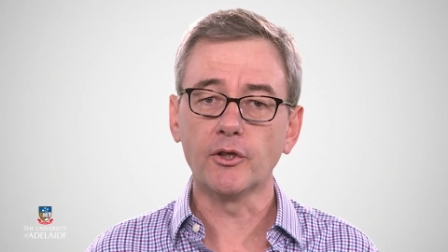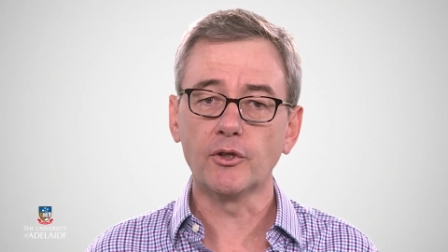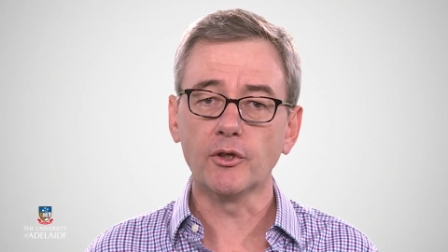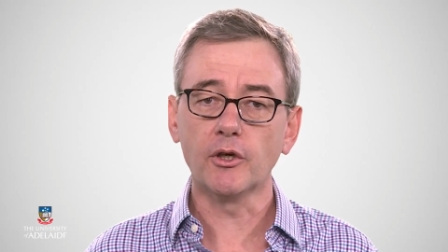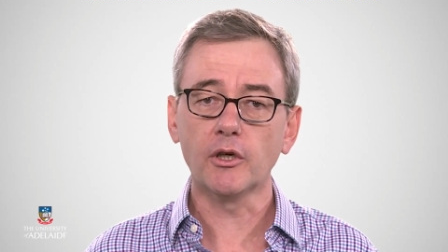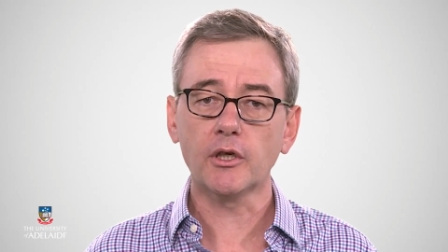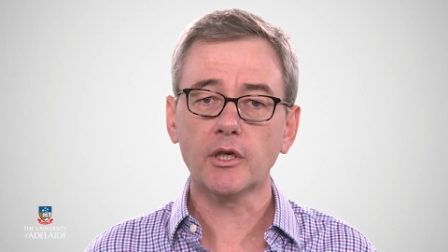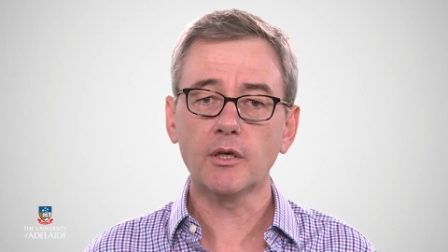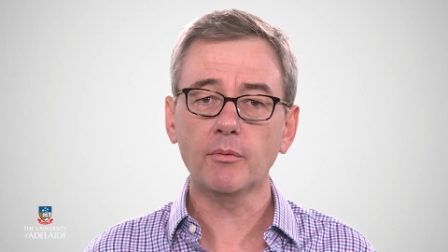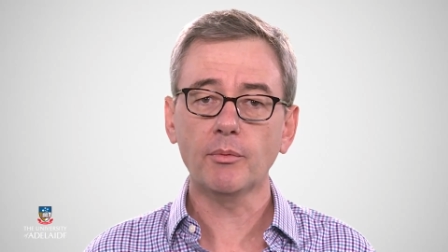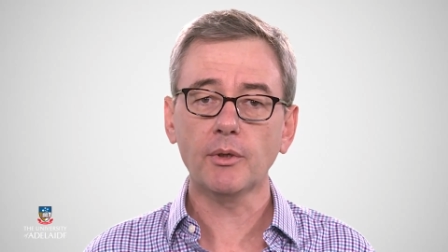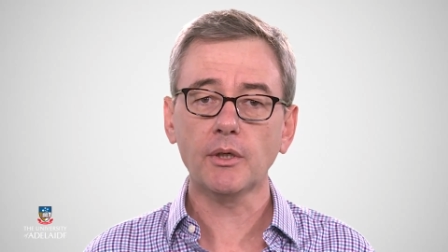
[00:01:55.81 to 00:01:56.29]

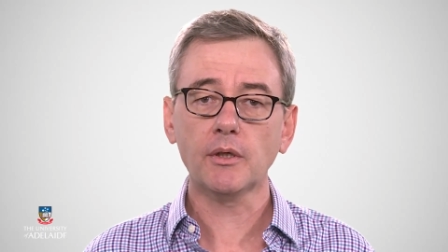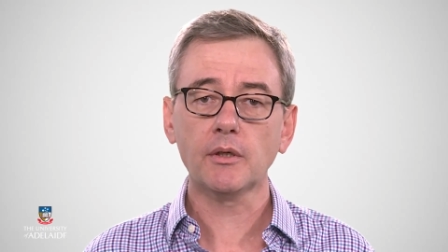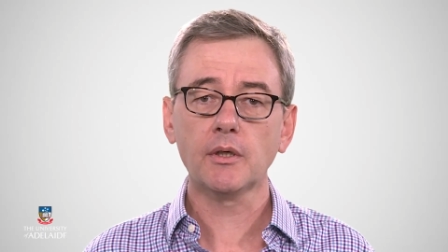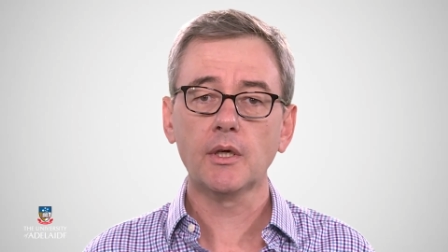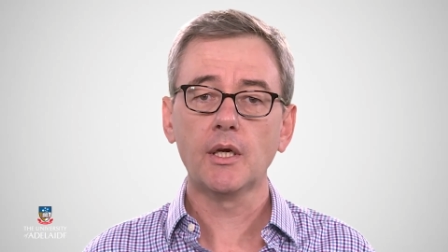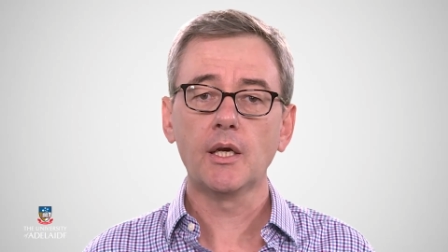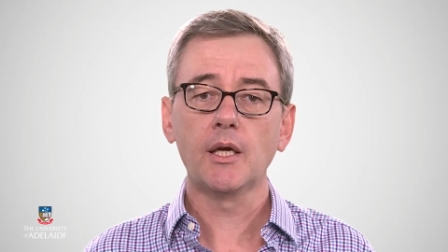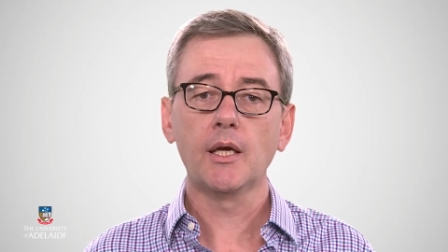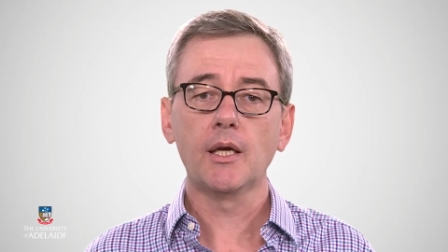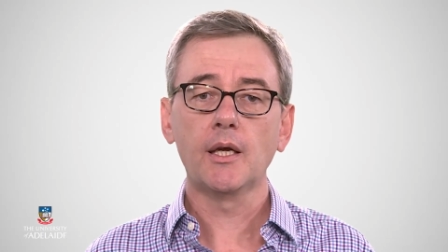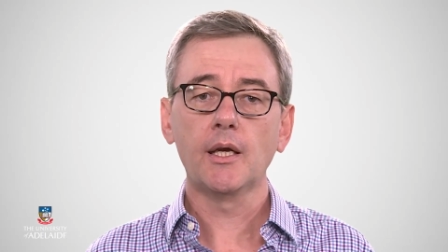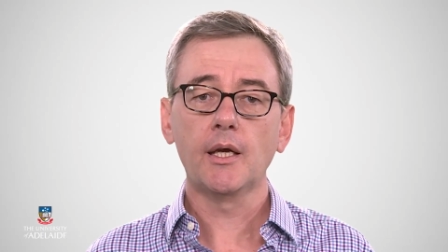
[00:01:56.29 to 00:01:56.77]
document
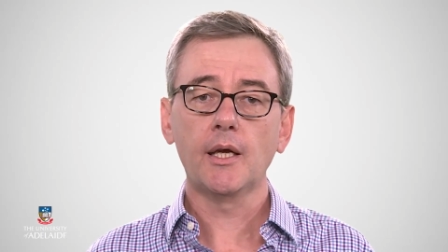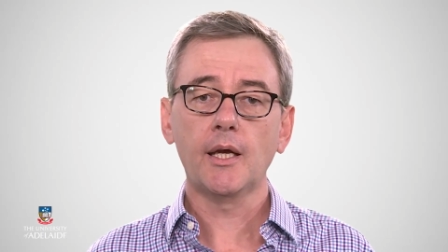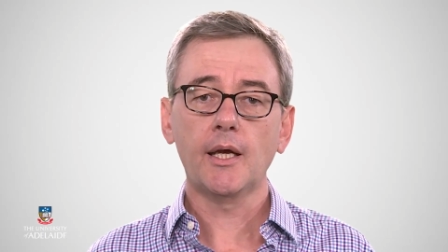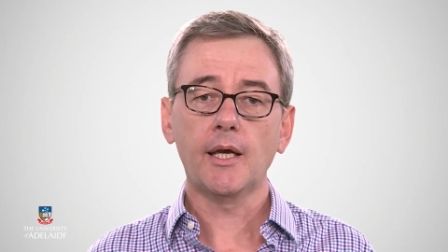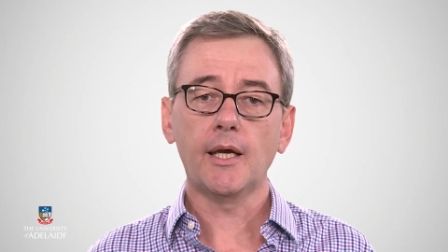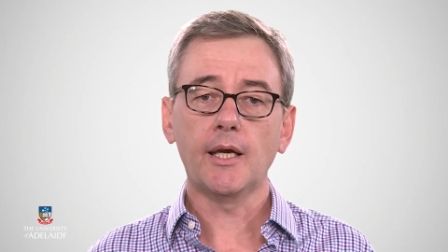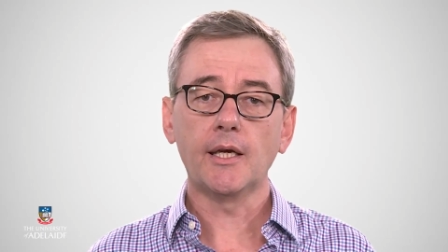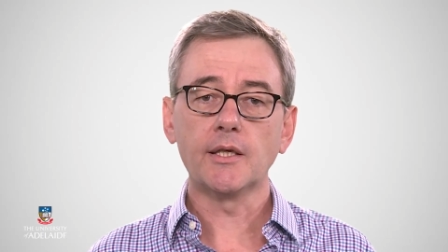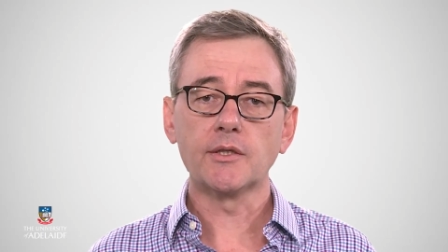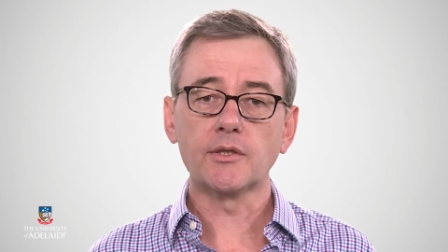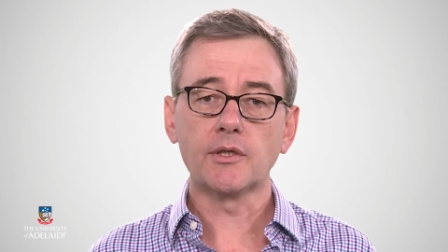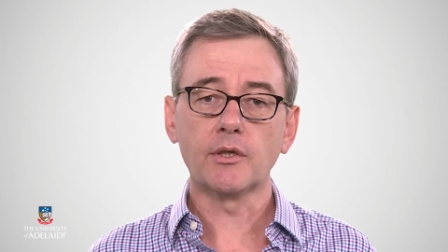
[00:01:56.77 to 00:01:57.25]

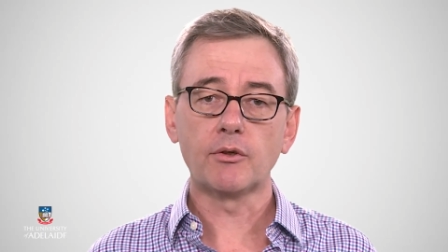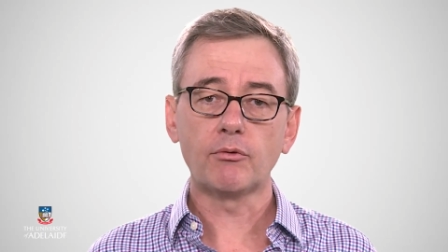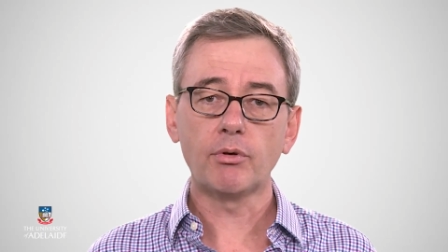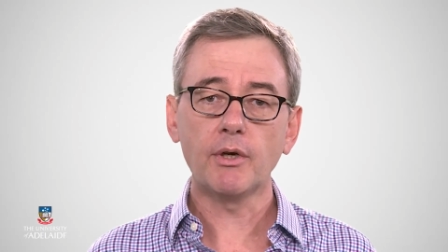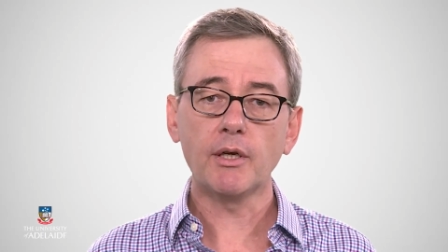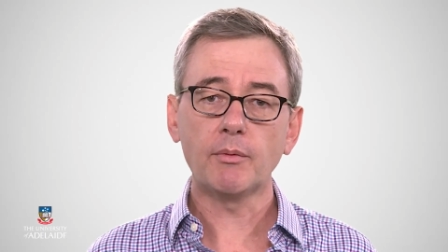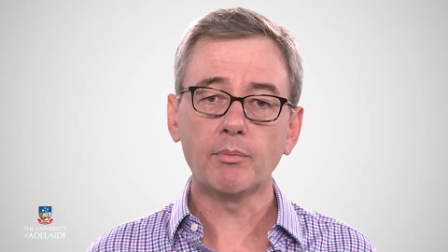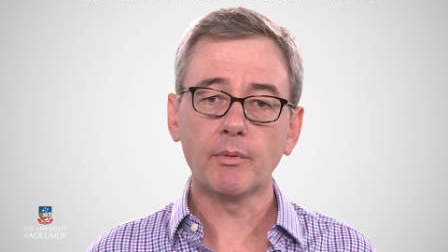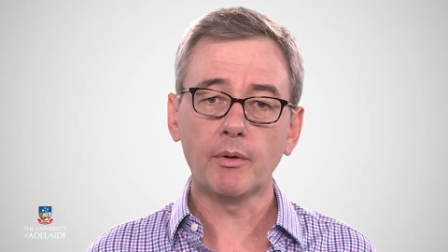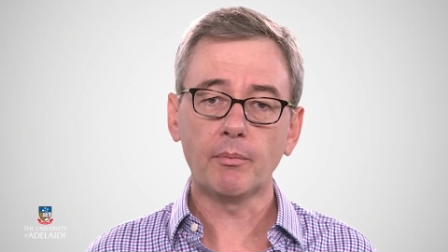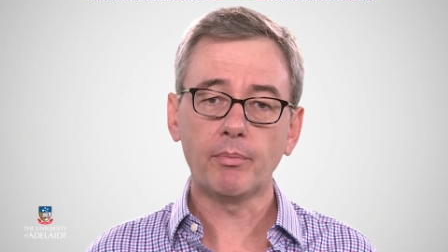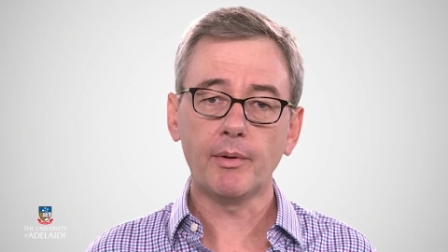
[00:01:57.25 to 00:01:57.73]
is the
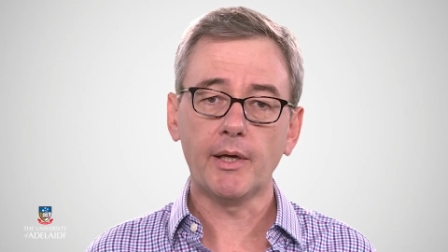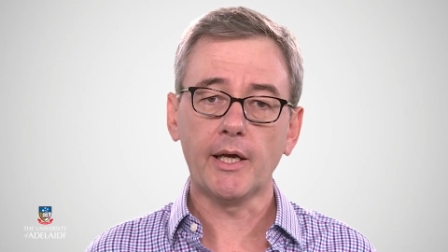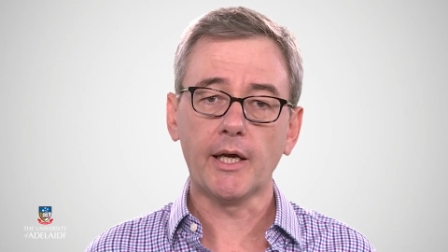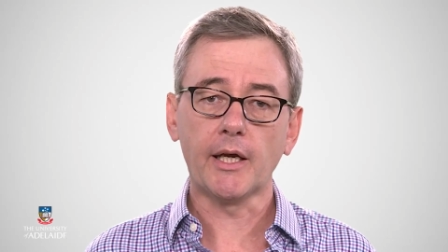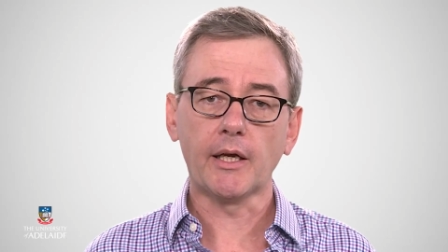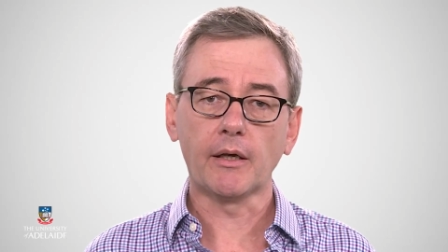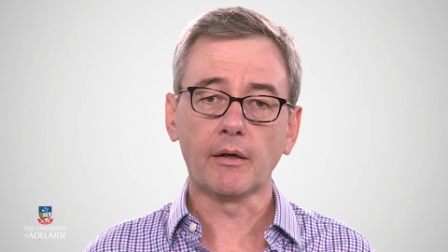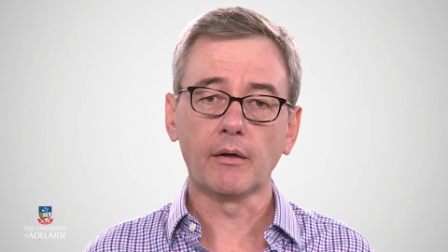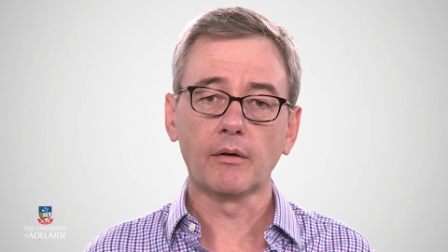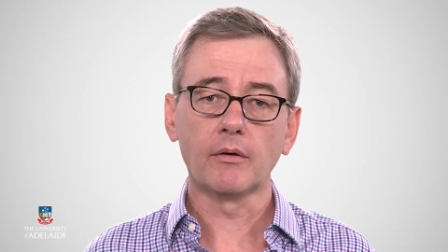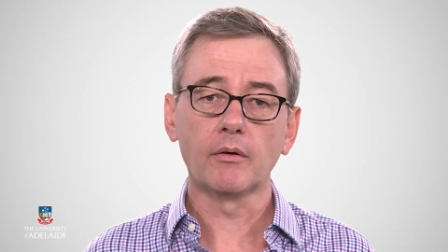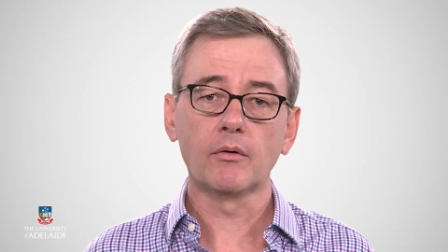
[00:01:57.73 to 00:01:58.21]
treatment
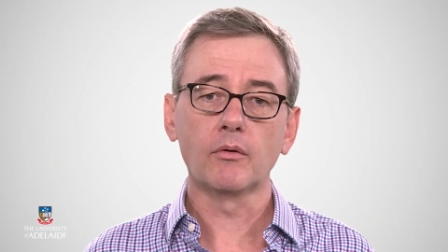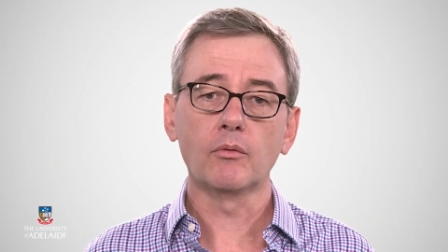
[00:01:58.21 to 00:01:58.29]
plan,